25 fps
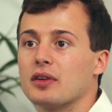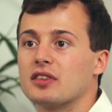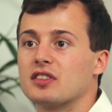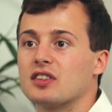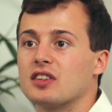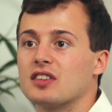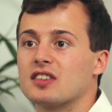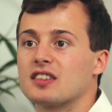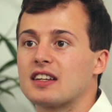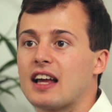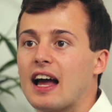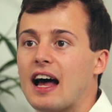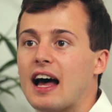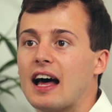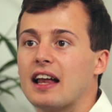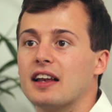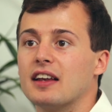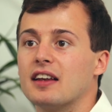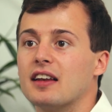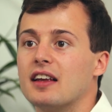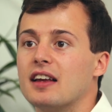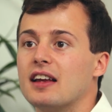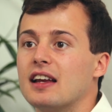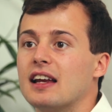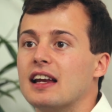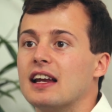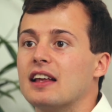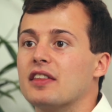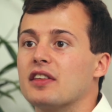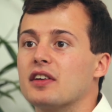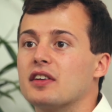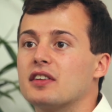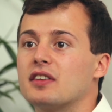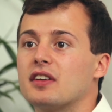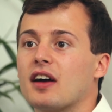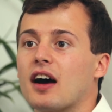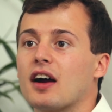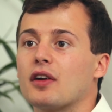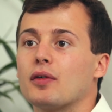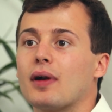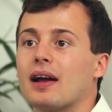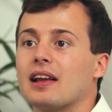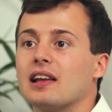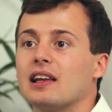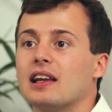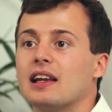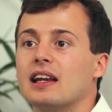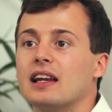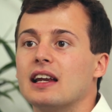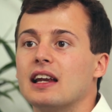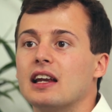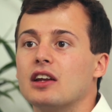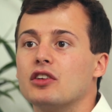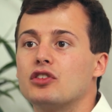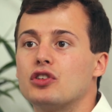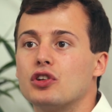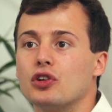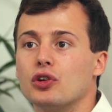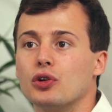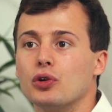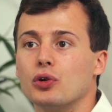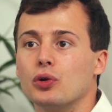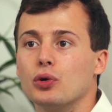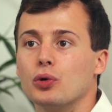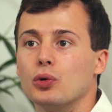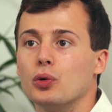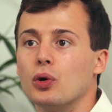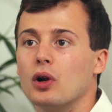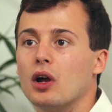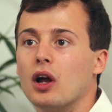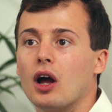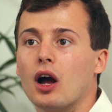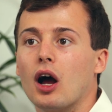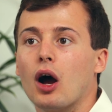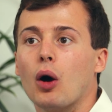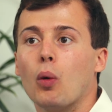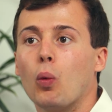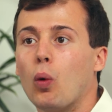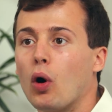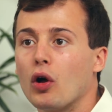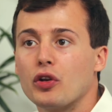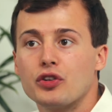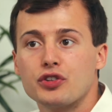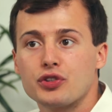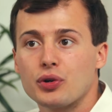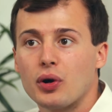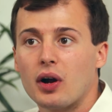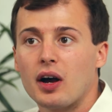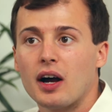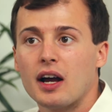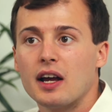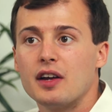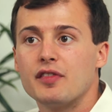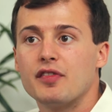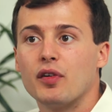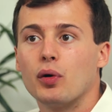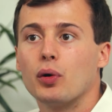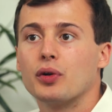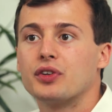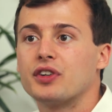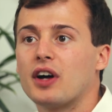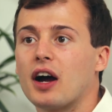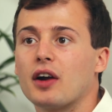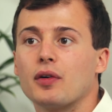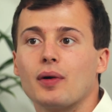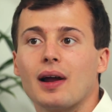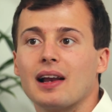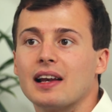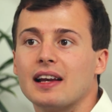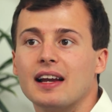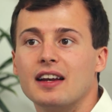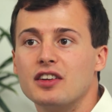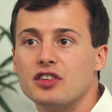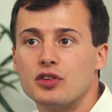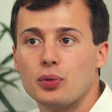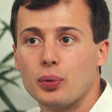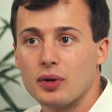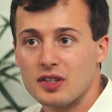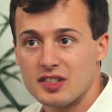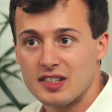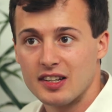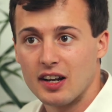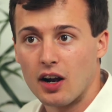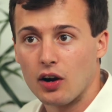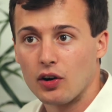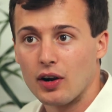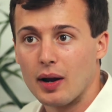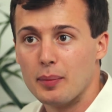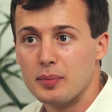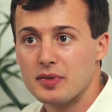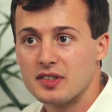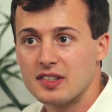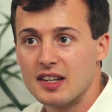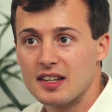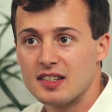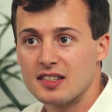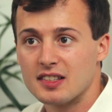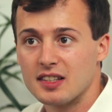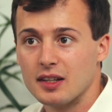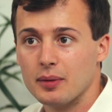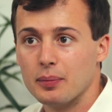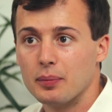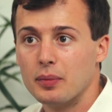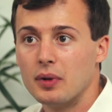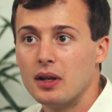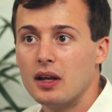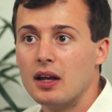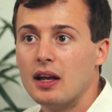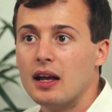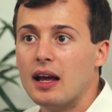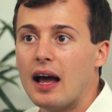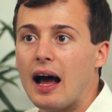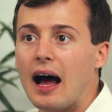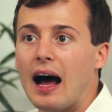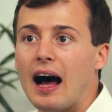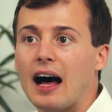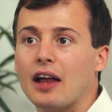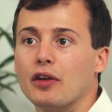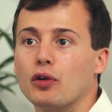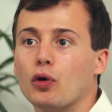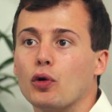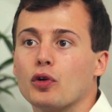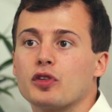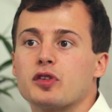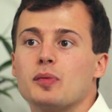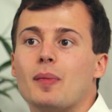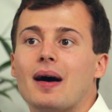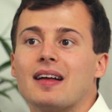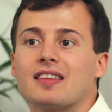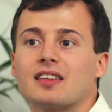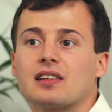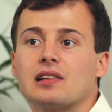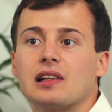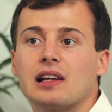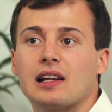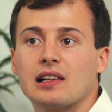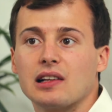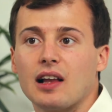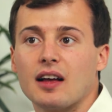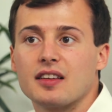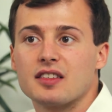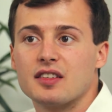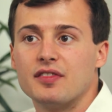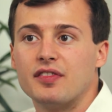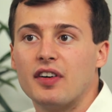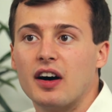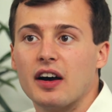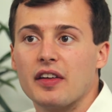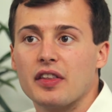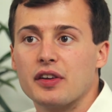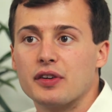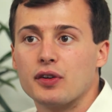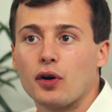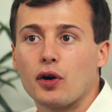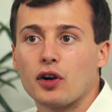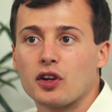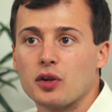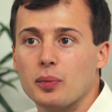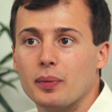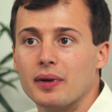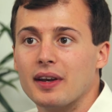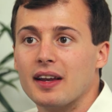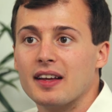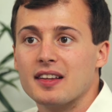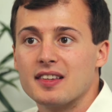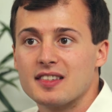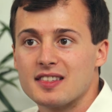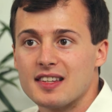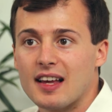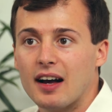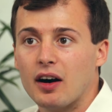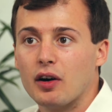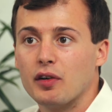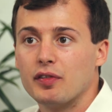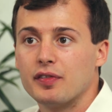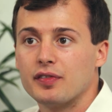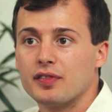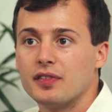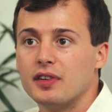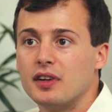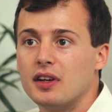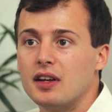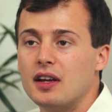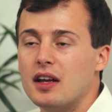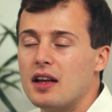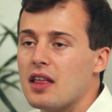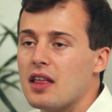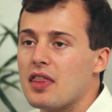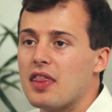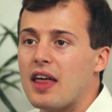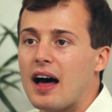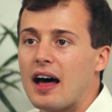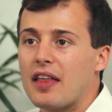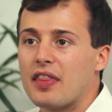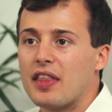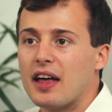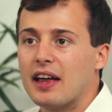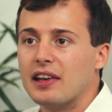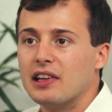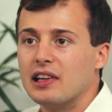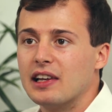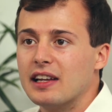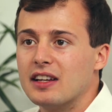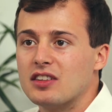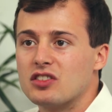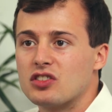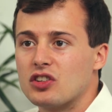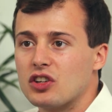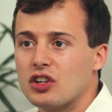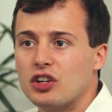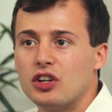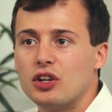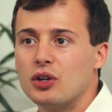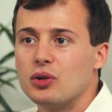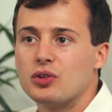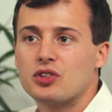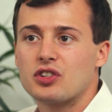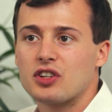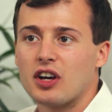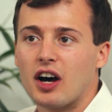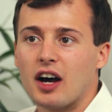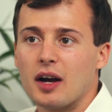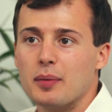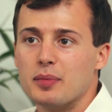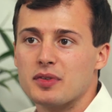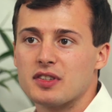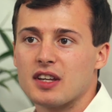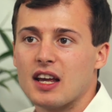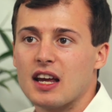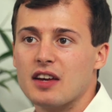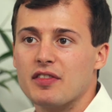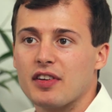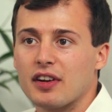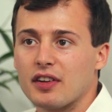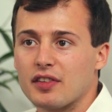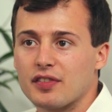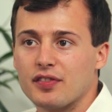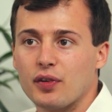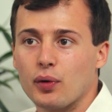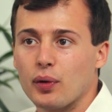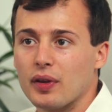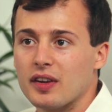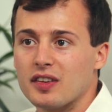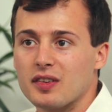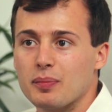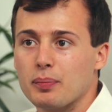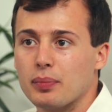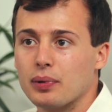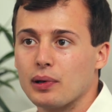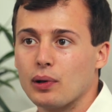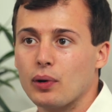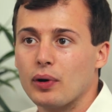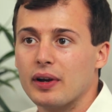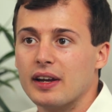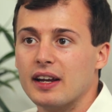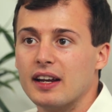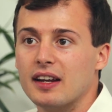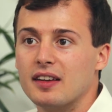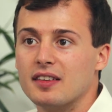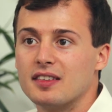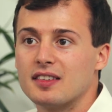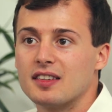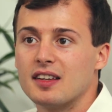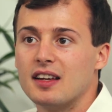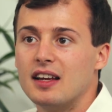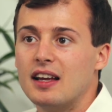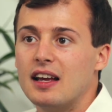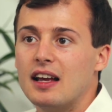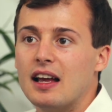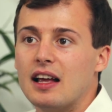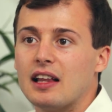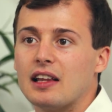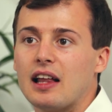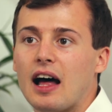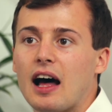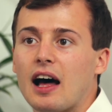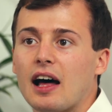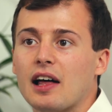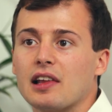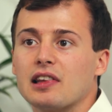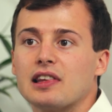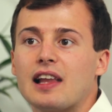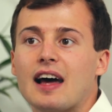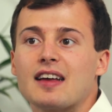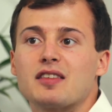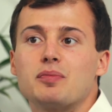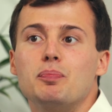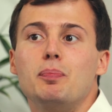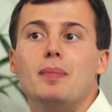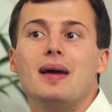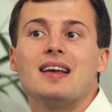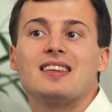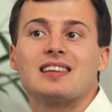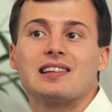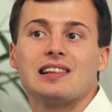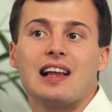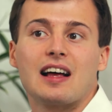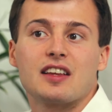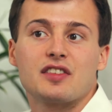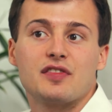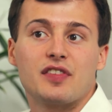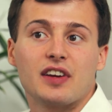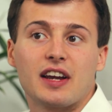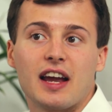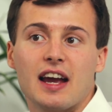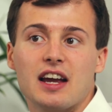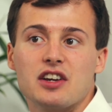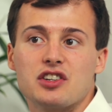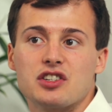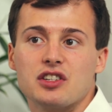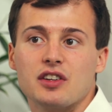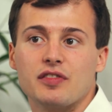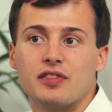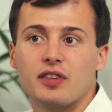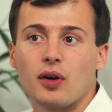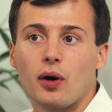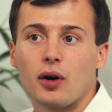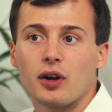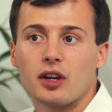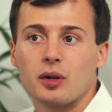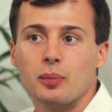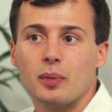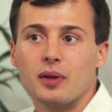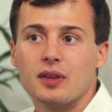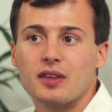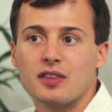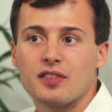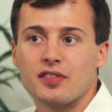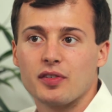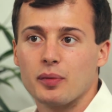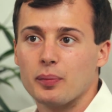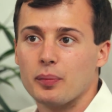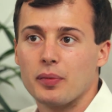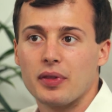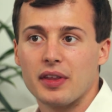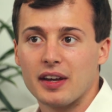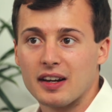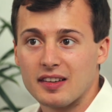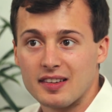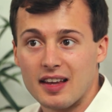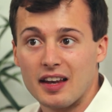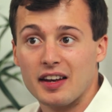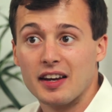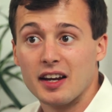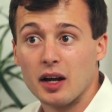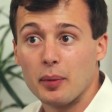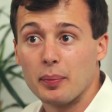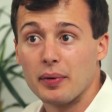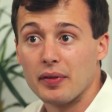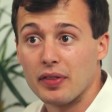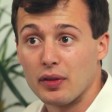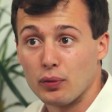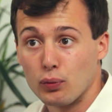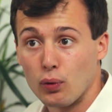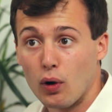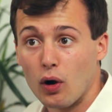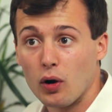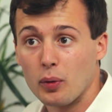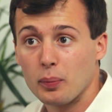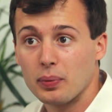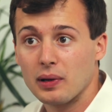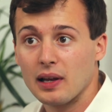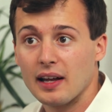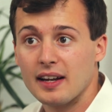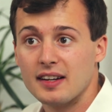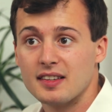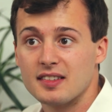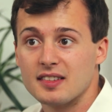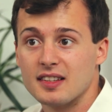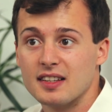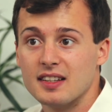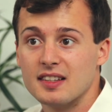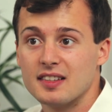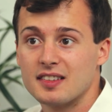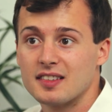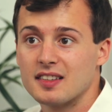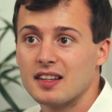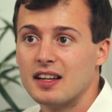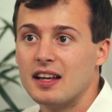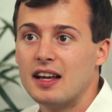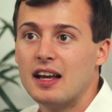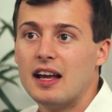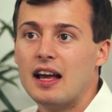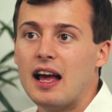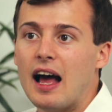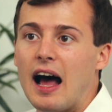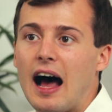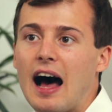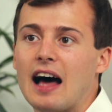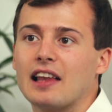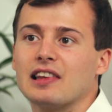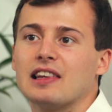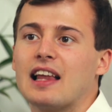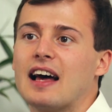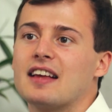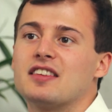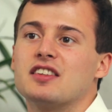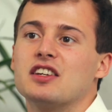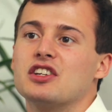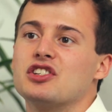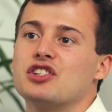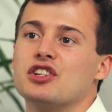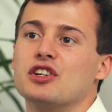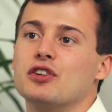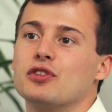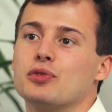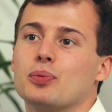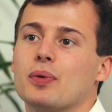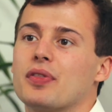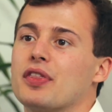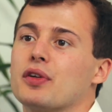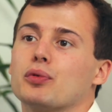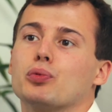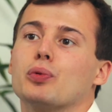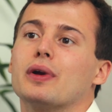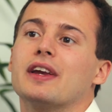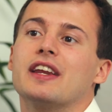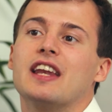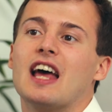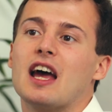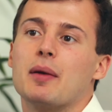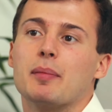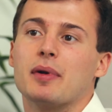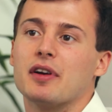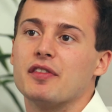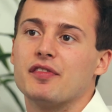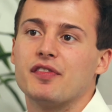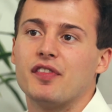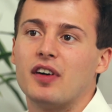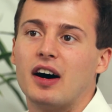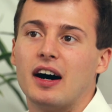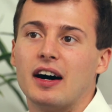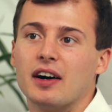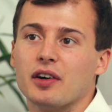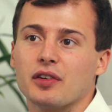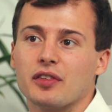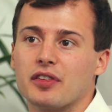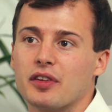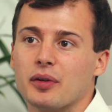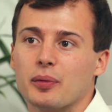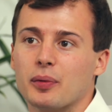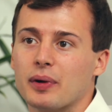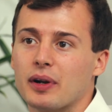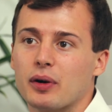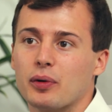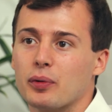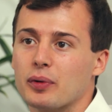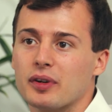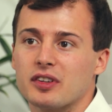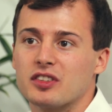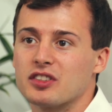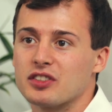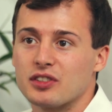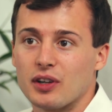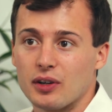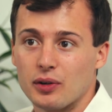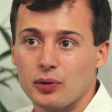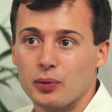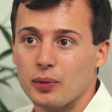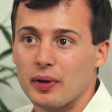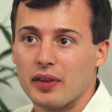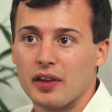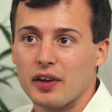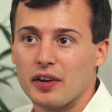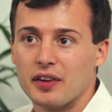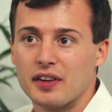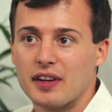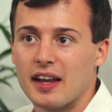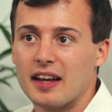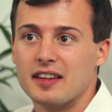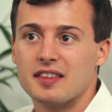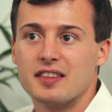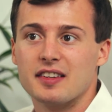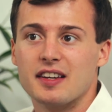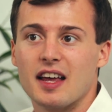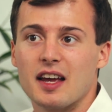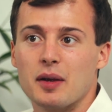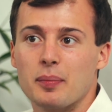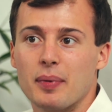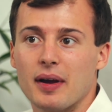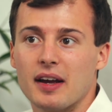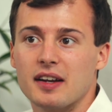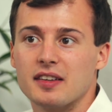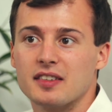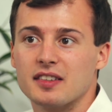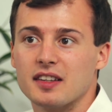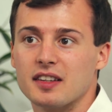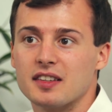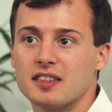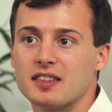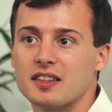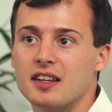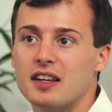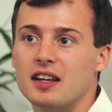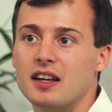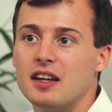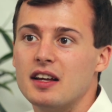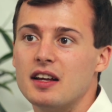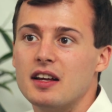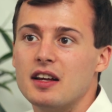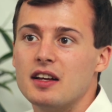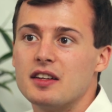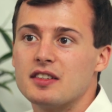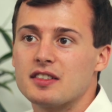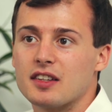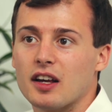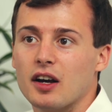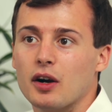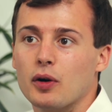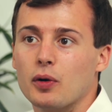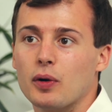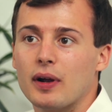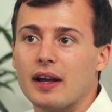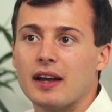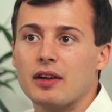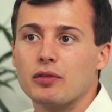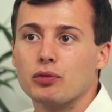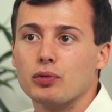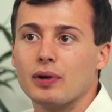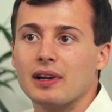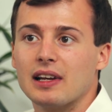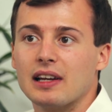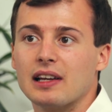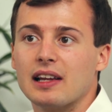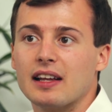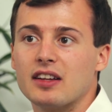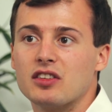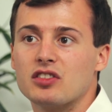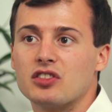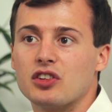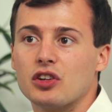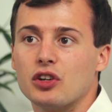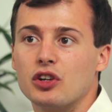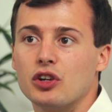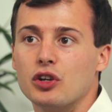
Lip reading: us to scan either directly to a OneDrive or directly into a CRM system and automatically classify the document itself. That then leads to huge time savings for these employees, less misclassification of documents from things ending up in the wrong places, and less issues with the renaming of files that we always struggle with on a day-to-day basis. So it really leads to